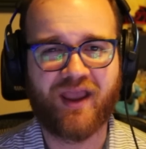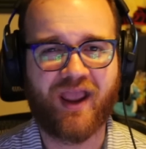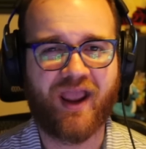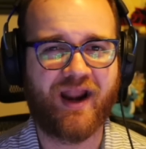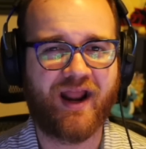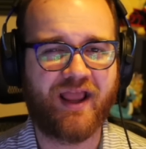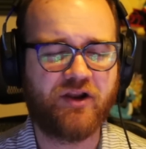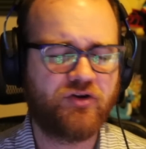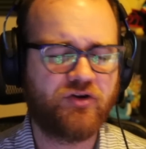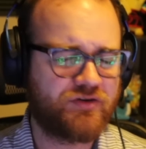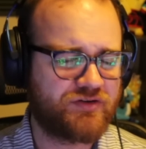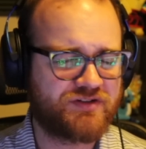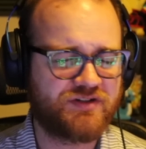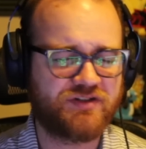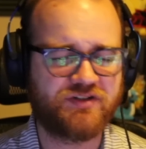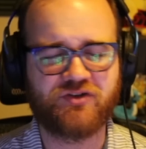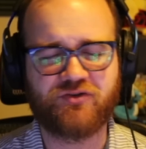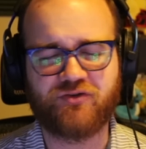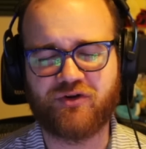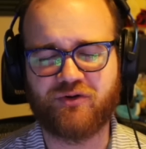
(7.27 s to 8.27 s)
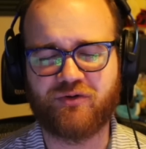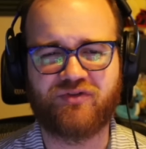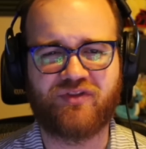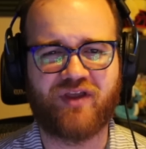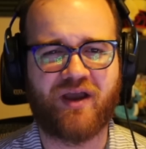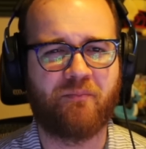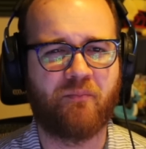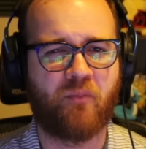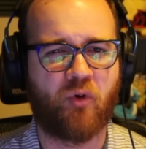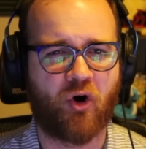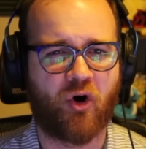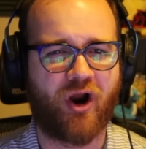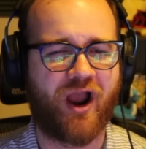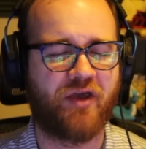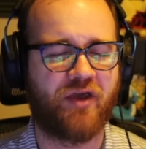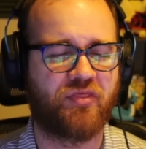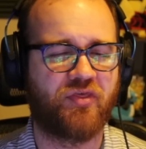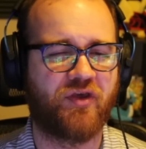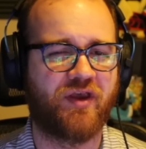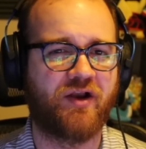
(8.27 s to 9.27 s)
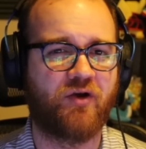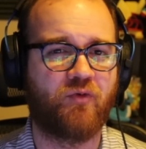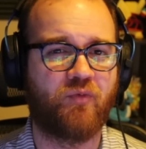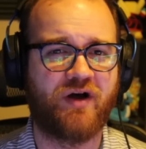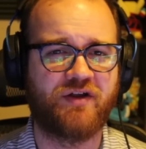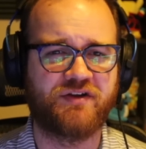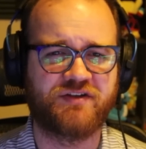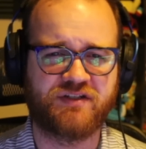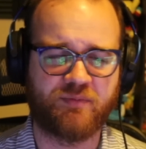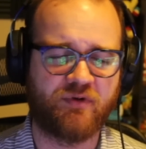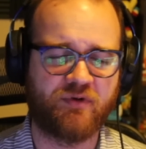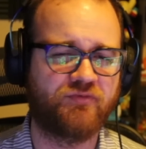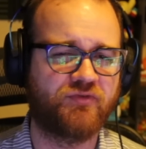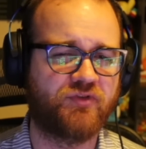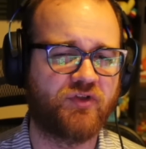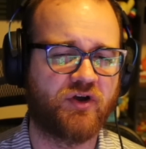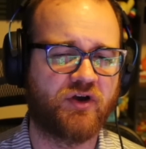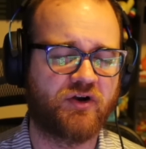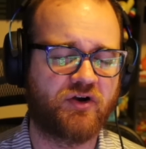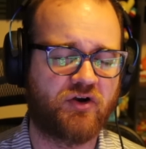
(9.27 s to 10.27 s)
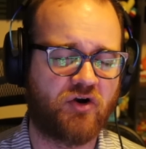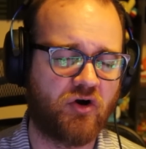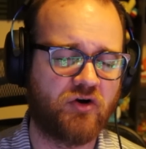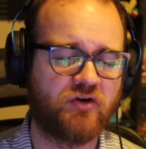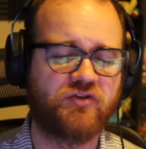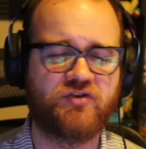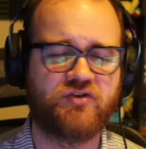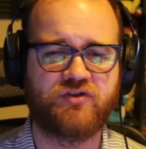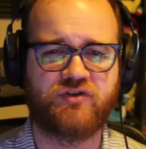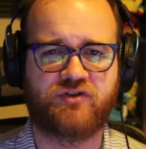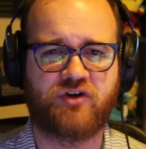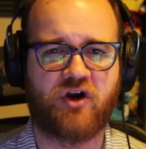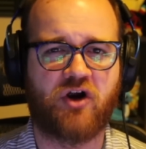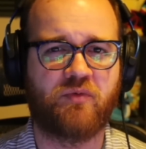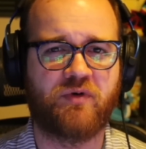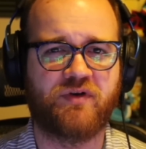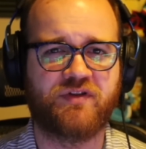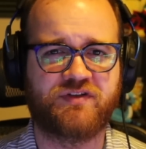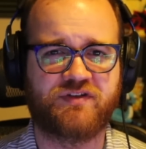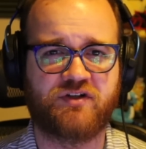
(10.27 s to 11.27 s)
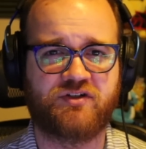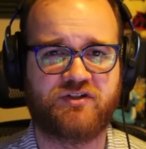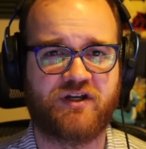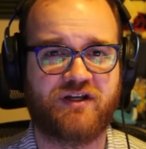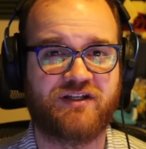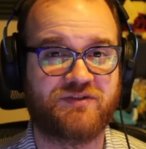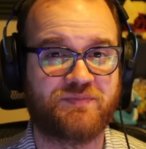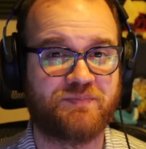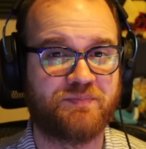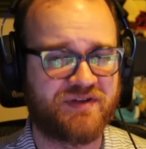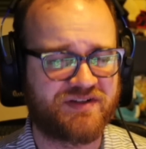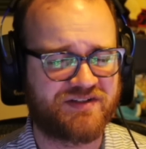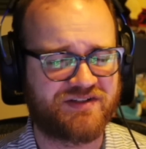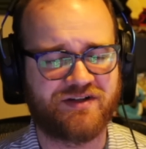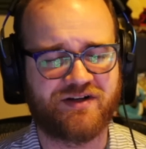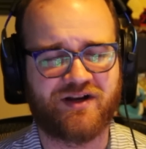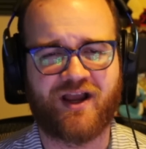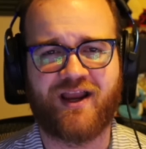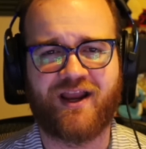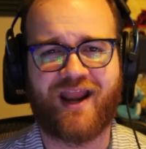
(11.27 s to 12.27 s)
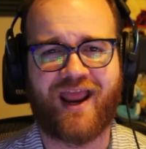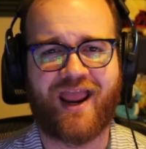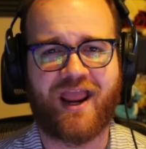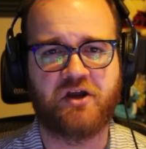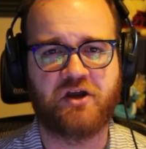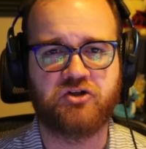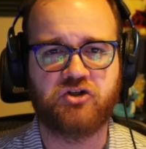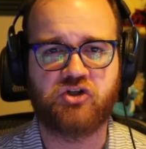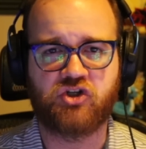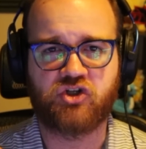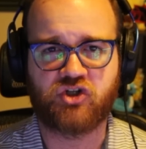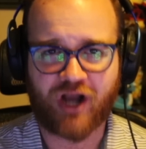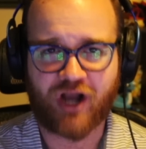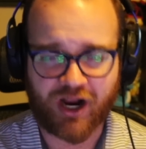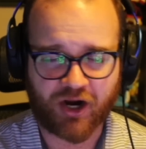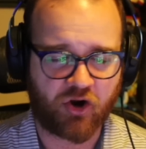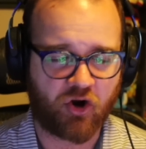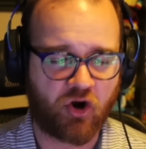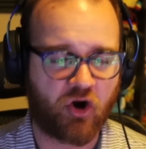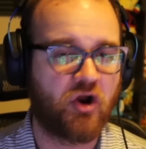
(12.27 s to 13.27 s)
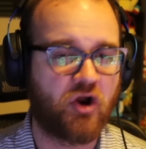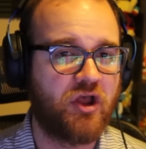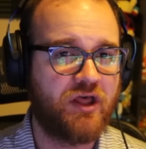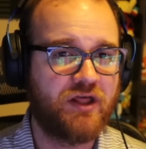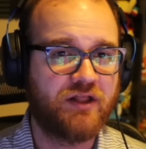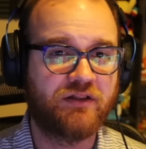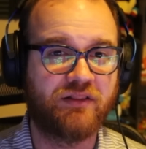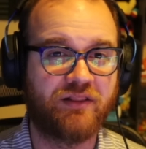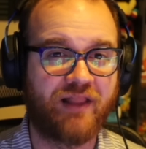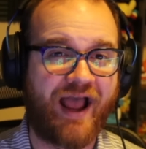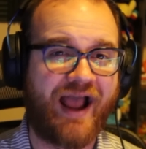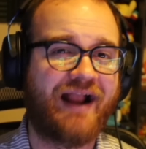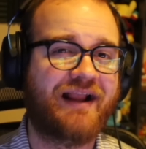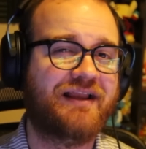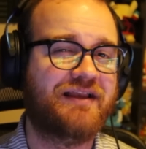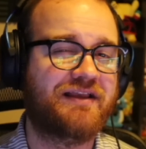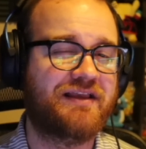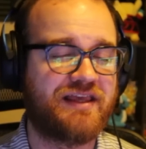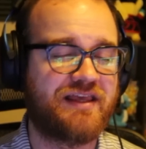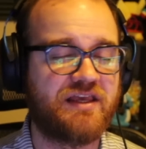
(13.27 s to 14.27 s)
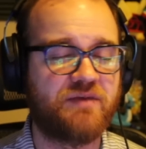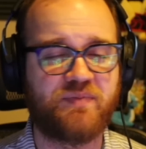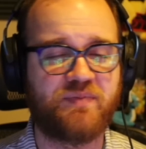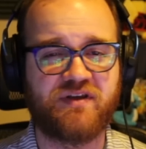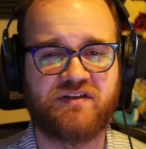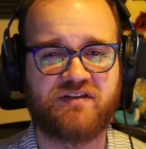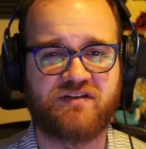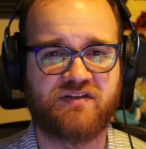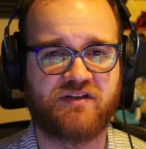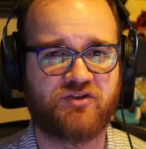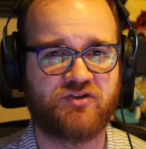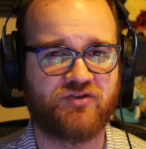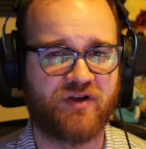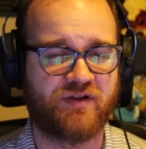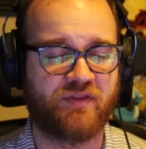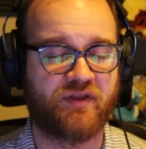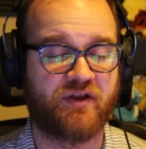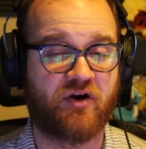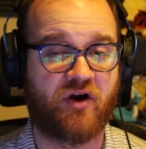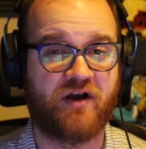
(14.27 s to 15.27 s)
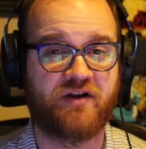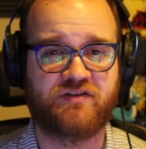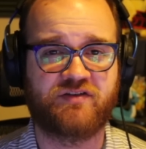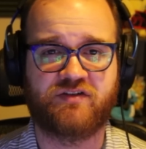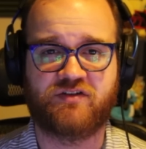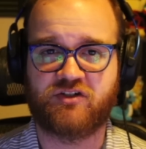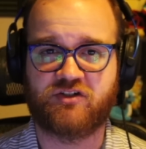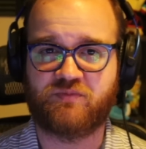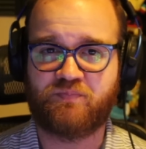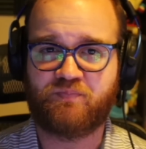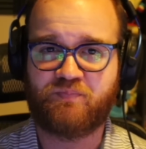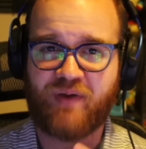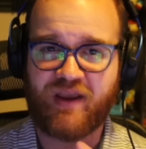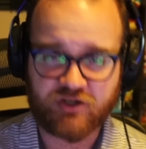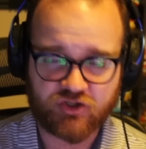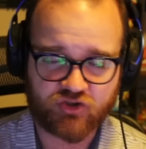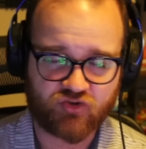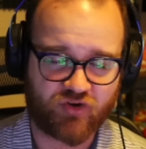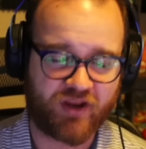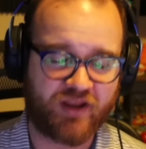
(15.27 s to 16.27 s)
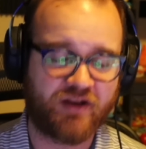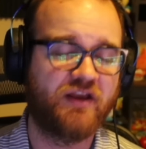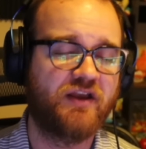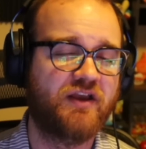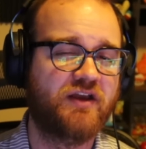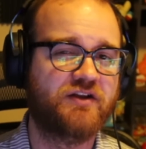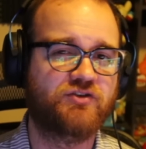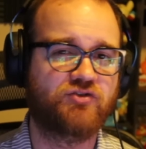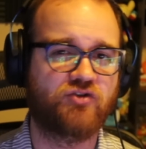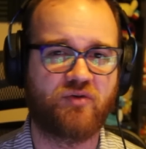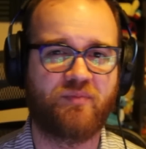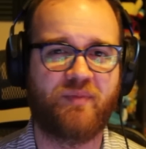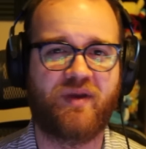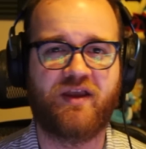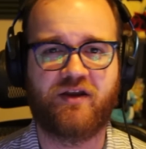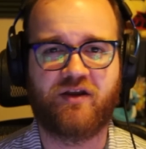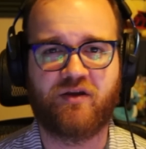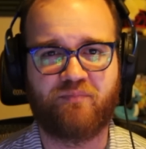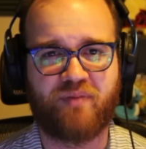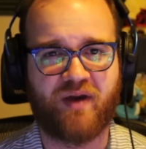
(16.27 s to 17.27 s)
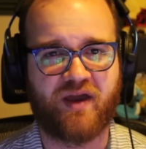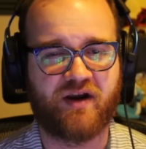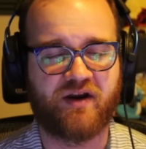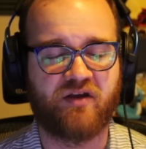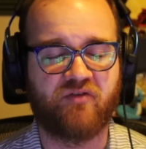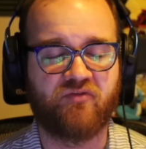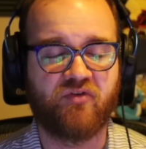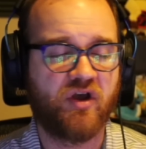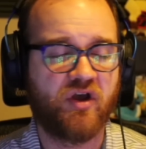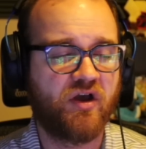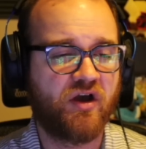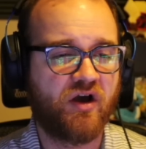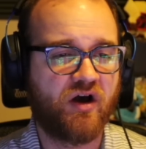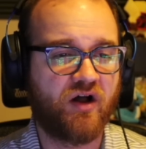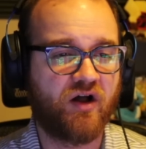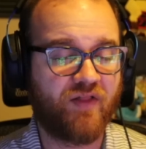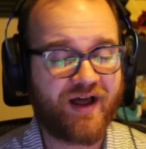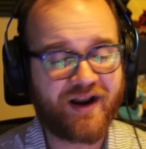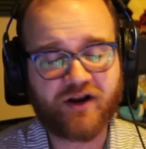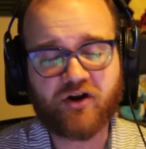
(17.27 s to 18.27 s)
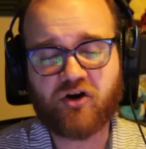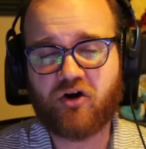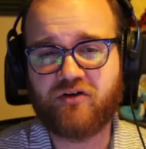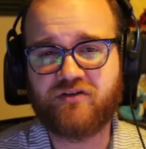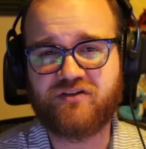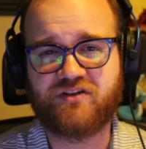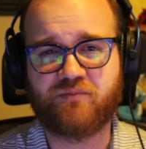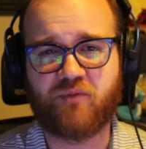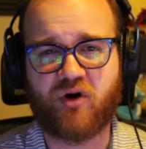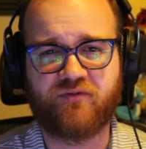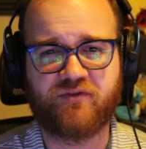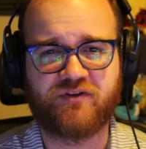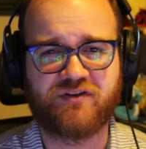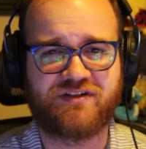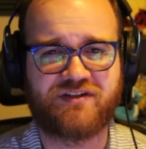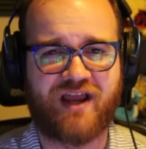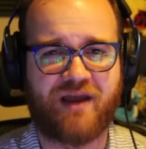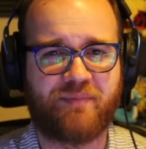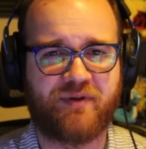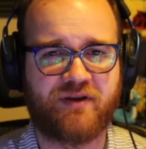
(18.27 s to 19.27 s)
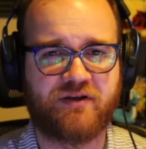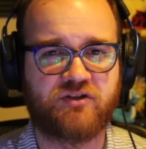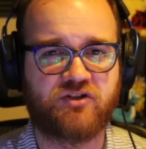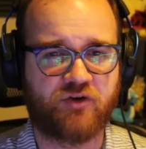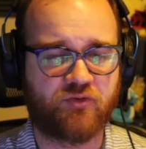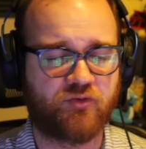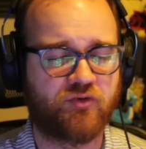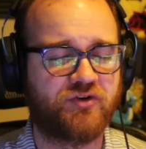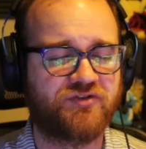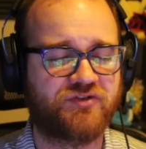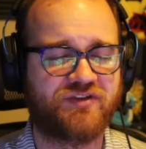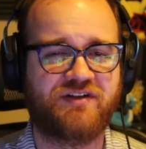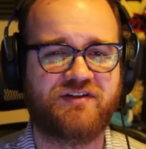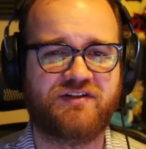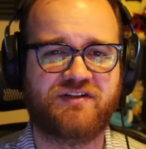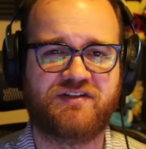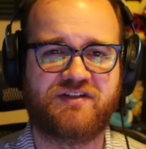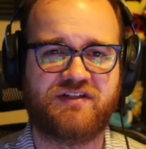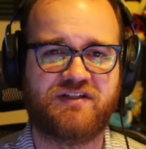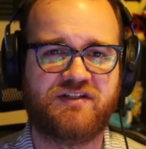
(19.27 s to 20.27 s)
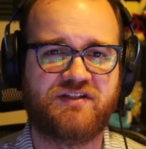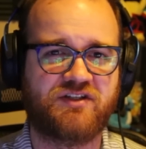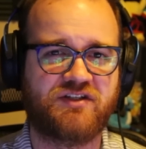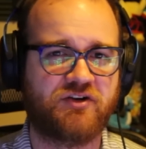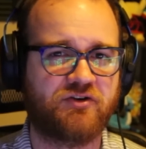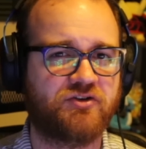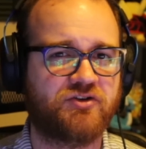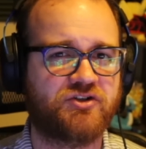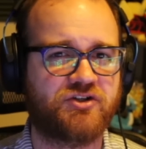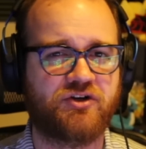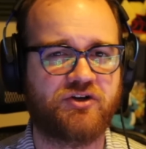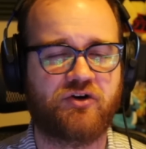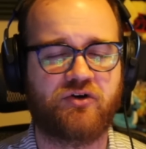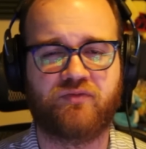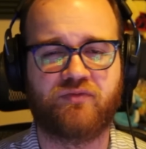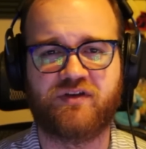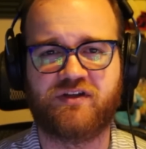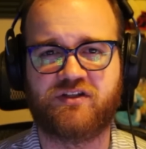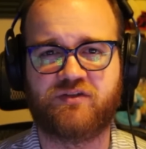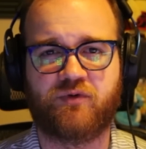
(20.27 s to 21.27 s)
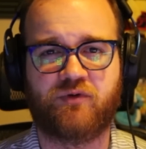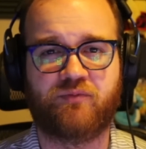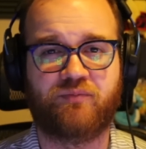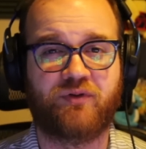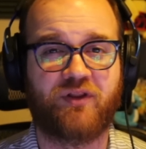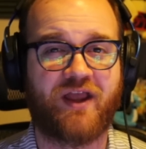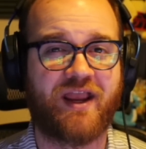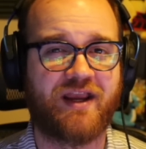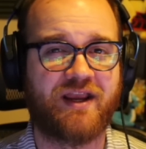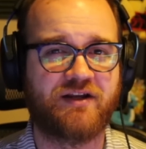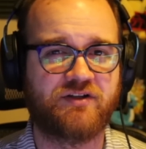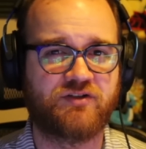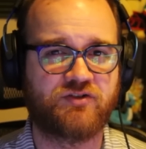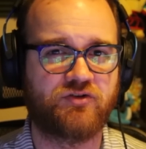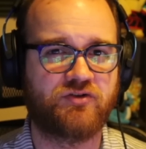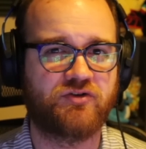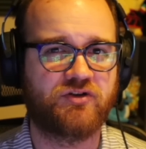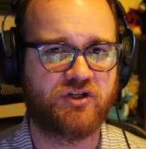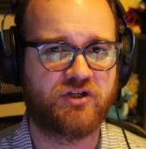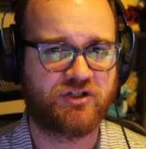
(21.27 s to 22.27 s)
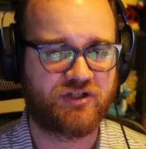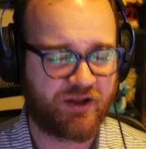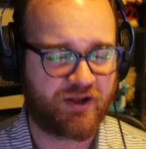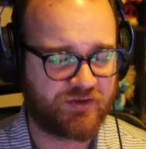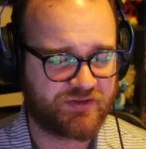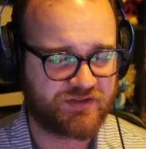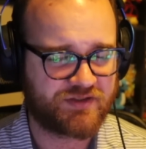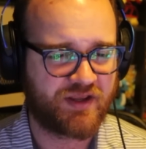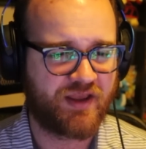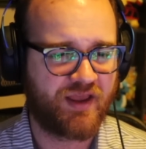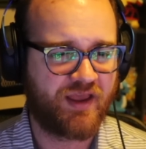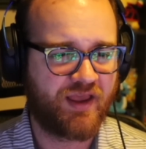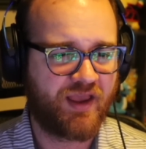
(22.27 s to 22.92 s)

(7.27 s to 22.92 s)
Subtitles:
And I couldn't disagree with that more. I think while some of the cards you start with, such as Misty Knight and Shocker, lack key pieces that you get later on, such as Patriot, to remain competitive, a lot of cards in Marvel Snap in general tend to see synergy or reasonable play in certain shells.